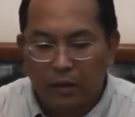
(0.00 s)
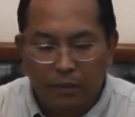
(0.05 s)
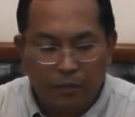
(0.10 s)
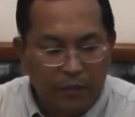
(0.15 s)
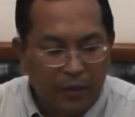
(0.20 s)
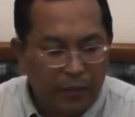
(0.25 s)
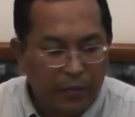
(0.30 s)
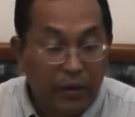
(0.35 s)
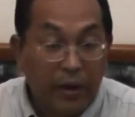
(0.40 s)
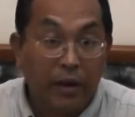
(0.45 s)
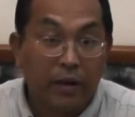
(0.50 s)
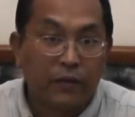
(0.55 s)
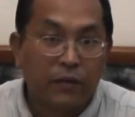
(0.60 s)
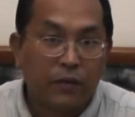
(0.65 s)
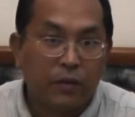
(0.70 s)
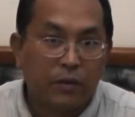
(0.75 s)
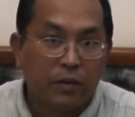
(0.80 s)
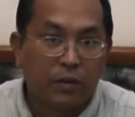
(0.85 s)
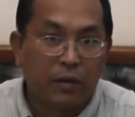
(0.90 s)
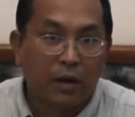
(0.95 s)
preparing
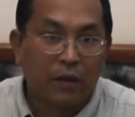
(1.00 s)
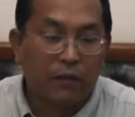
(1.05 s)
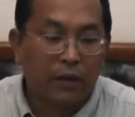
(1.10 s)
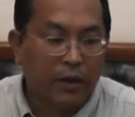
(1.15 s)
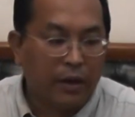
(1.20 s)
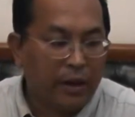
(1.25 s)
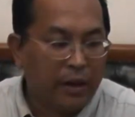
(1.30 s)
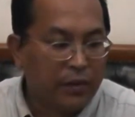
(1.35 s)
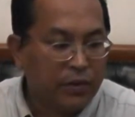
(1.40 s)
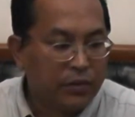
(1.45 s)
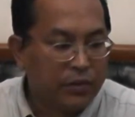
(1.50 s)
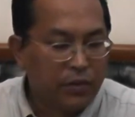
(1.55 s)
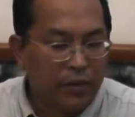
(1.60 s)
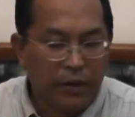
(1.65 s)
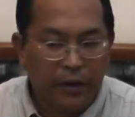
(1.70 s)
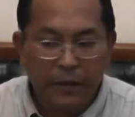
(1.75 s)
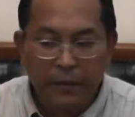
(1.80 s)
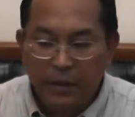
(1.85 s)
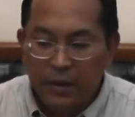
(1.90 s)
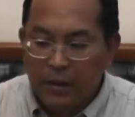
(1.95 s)
for avocados.
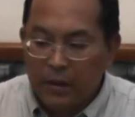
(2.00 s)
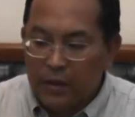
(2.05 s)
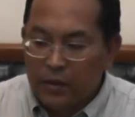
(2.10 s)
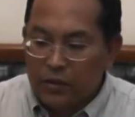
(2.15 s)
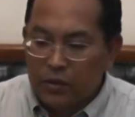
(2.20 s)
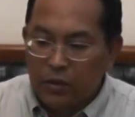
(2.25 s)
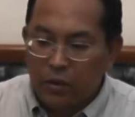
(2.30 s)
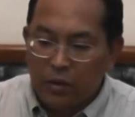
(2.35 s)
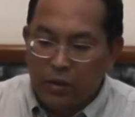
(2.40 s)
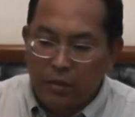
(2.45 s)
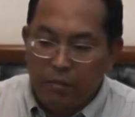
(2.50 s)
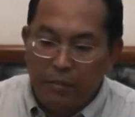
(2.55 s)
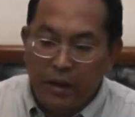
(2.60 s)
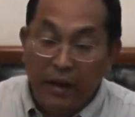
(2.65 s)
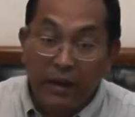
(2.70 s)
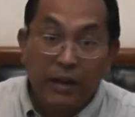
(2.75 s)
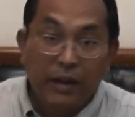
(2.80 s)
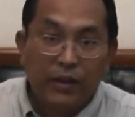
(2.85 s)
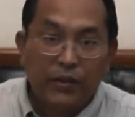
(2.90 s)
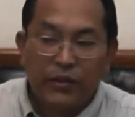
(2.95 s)
Okay, so the
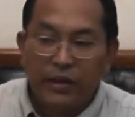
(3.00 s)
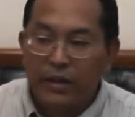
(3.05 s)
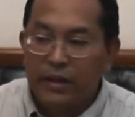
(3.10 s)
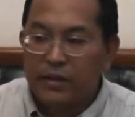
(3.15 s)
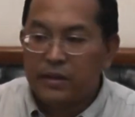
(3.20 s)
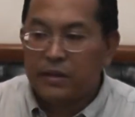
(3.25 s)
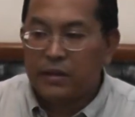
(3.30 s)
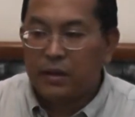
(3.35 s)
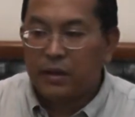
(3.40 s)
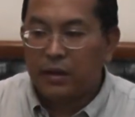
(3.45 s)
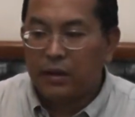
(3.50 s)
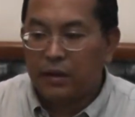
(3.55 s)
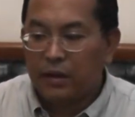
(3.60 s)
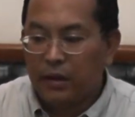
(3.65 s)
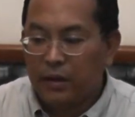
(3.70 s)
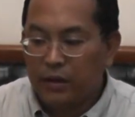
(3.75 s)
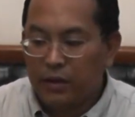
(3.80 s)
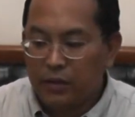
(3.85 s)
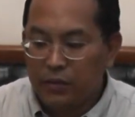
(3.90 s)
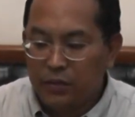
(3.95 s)
main ingredients
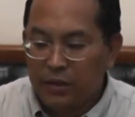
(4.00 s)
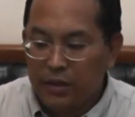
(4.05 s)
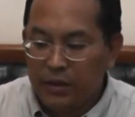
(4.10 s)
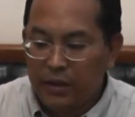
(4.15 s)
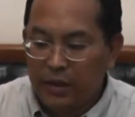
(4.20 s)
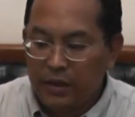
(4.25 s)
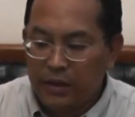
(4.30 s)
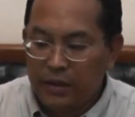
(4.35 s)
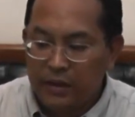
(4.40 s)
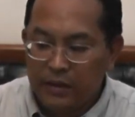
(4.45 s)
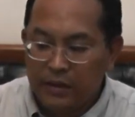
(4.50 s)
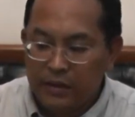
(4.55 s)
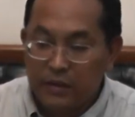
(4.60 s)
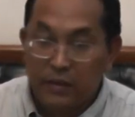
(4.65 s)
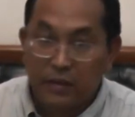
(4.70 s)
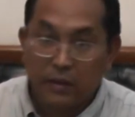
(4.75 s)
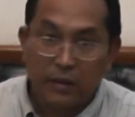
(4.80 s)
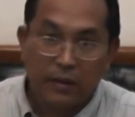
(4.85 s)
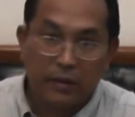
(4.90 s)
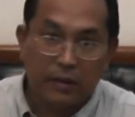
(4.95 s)
that you would need
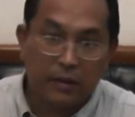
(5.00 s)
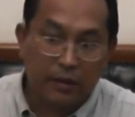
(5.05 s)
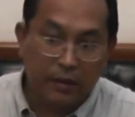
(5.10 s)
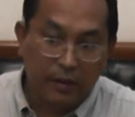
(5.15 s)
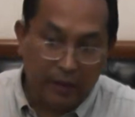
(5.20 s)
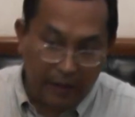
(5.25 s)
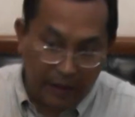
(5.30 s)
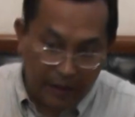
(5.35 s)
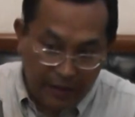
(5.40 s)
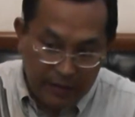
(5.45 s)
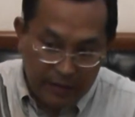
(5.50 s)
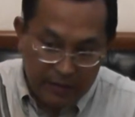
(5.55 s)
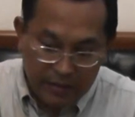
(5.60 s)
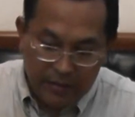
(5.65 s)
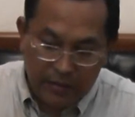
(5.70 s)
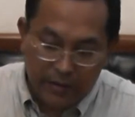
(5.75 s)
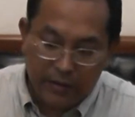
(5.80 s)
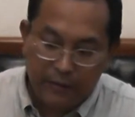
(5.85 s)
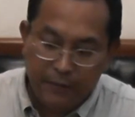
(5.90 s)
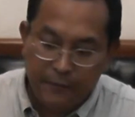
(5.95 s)
is
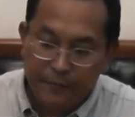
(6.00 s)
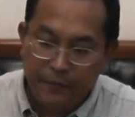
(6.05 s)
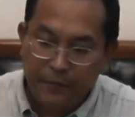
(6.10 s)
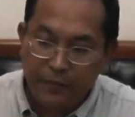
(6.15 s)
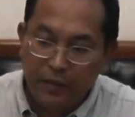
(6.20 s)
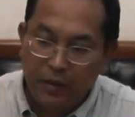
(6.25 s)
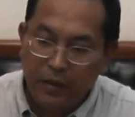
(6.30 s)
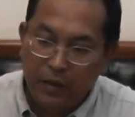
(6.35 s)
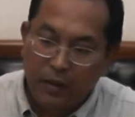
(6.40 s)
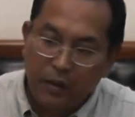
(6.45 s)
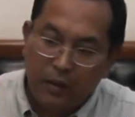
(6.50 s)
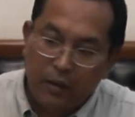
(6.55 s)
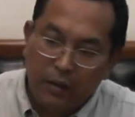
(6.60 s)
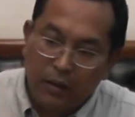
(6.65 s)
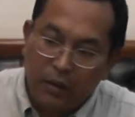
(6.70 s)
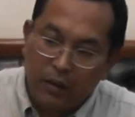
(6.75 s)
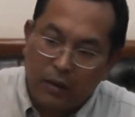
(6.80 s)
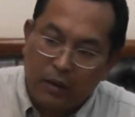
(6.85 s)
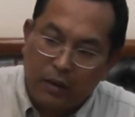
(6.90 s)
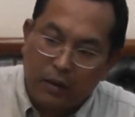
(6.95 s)
ice,
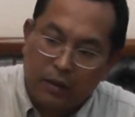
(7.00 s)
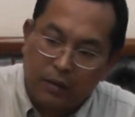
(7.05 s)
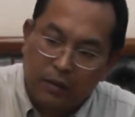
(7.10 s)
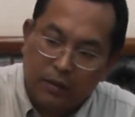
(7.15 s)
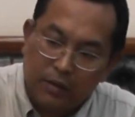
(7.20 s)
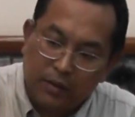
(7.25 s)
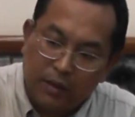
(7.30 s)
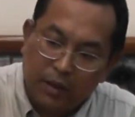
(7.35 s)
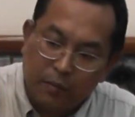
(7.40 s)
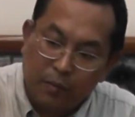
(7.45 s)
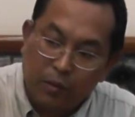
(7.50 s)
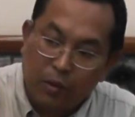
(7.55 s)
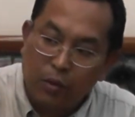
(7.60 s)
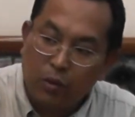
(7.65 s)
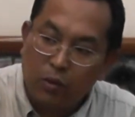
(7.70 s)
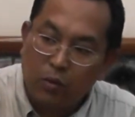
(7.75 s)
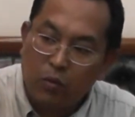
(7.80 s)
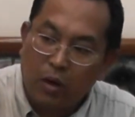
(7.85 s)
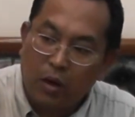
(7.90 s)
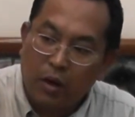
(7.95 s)
some
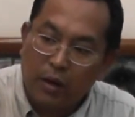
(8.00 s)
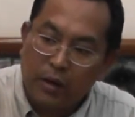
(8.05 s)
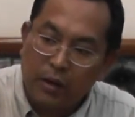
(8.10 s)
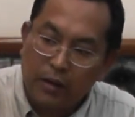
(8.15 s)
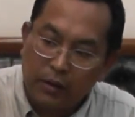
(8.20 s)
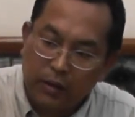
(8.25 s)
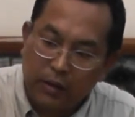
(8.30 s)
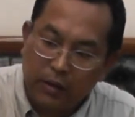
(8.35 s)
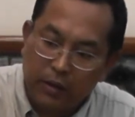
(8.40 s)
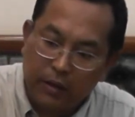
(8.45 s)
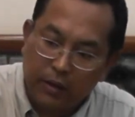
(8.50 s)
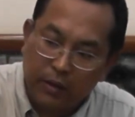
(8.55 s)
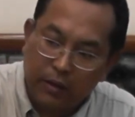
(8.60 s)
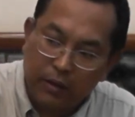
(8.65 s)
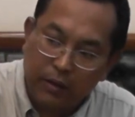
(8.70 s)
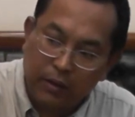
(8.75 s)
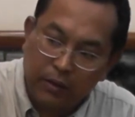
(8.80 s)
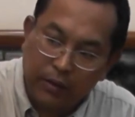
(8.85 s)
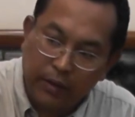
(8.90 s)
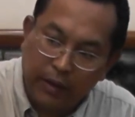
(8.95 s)
cold water,
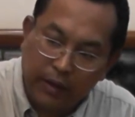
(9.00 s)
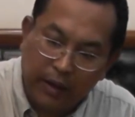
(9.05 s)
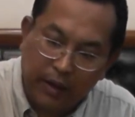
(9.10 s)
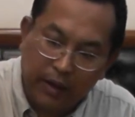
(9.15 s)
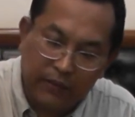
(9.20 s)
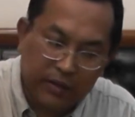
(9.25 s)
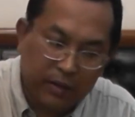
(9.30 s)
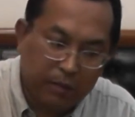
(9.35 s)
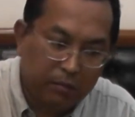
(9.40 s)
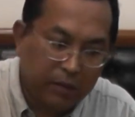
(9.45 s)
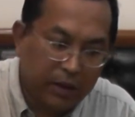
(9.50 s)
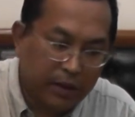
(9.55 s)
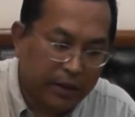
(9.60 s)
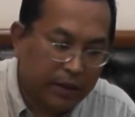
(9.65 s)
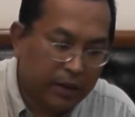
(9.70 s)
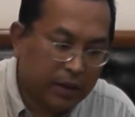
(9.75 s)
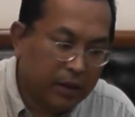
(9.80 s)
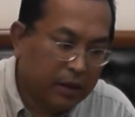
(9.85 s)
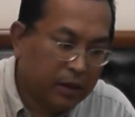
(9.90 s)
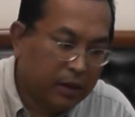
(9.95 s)
you can have some
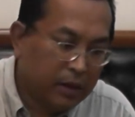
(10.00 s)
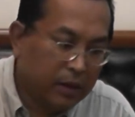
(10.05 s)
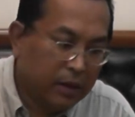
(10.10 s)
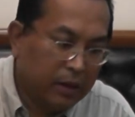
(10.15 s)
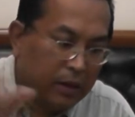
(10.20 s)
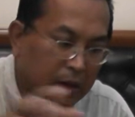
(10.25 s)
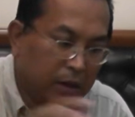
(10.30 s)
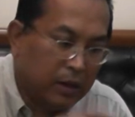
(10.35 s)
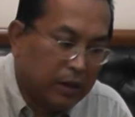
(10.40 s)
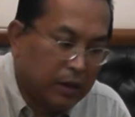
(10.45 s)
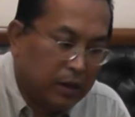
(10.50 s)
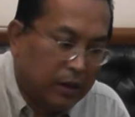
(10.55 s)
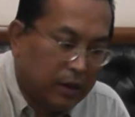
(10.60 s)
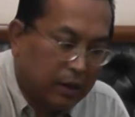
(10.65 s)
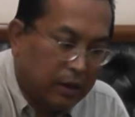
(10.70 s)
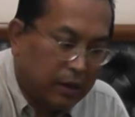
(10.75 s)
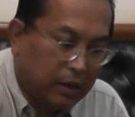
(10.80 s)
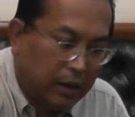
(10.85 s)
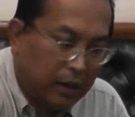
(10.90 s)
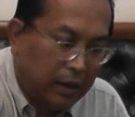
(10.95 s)
liquor,
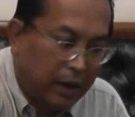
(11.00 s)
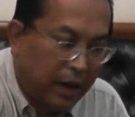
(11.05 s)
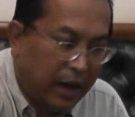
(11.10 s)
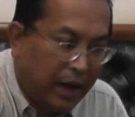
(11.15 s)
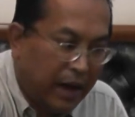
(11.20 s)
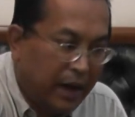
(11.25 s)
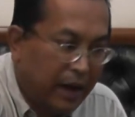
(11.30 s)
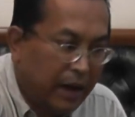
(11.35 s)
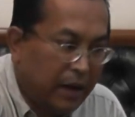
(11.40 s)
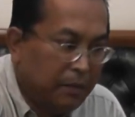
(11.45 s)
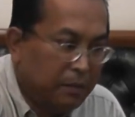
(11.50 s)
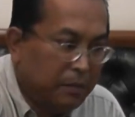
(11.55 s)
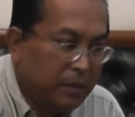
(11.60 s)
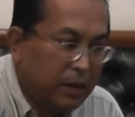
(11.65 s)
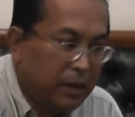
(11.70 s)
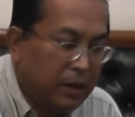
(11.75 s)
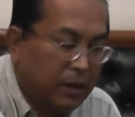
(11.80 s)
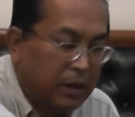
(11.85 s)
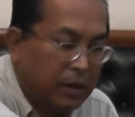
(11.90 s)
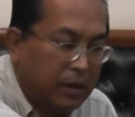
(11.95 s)
lime,
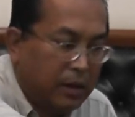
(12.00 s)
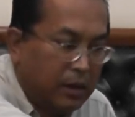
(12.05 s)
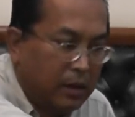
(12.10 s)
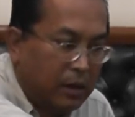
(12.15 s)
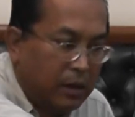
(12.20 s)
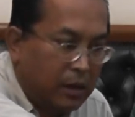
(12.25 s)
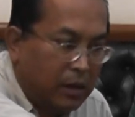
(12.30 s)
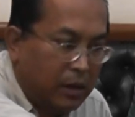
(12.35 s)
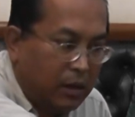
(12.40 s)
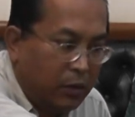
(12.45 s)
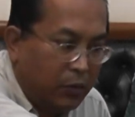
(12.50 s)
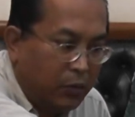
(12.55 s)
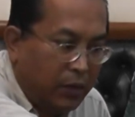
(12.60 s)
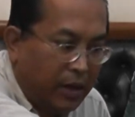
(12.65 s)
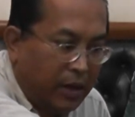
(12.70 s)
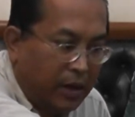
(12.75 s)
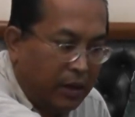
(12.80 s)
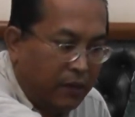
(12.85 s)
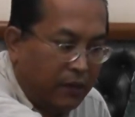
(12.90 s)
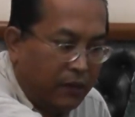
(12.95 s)
we
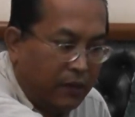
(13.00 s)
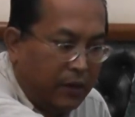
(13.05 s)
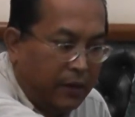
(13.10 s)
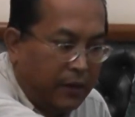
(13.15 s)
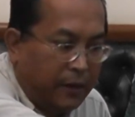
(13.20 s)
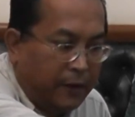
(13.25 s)
have